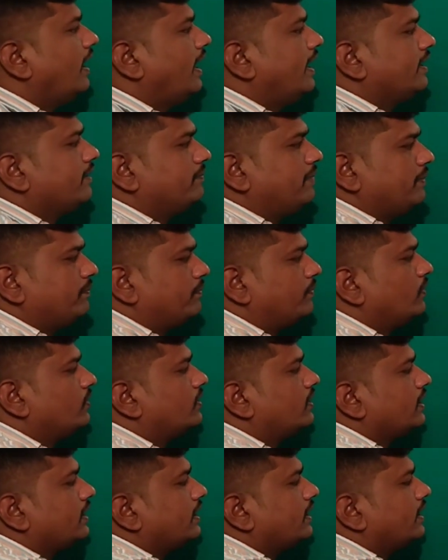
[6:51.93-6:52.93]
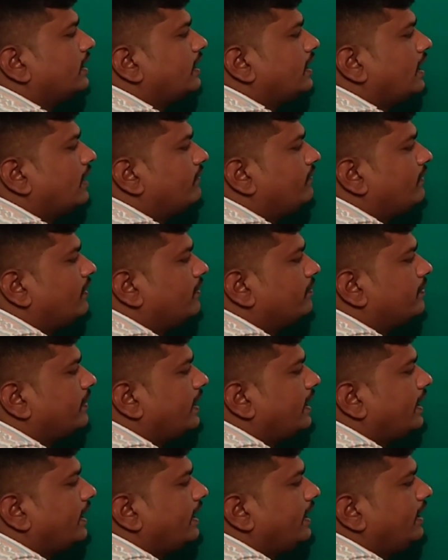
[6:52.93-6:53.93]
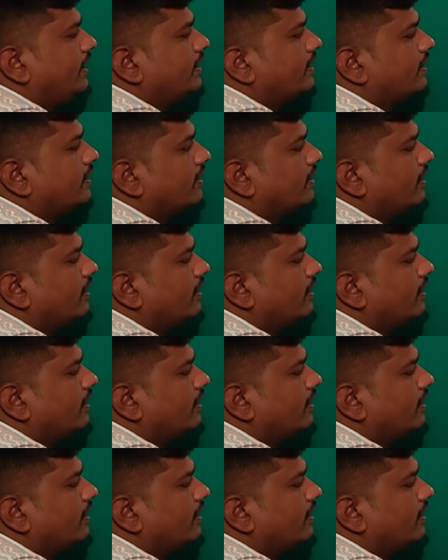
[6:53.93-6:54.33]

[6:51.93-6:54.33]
And if I put f of a,